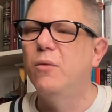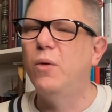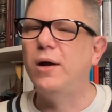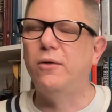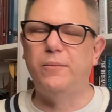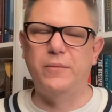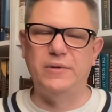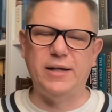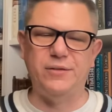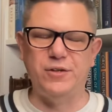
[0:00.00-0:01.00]
Well,
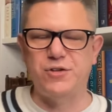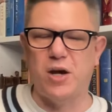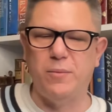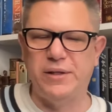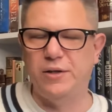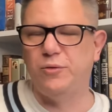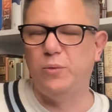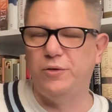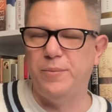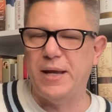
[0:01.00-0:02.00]
ladies and gentlemen, this
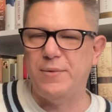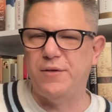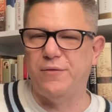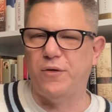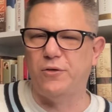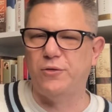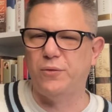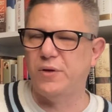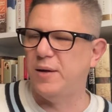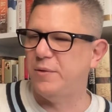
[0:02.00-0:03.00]
was maybe a first for the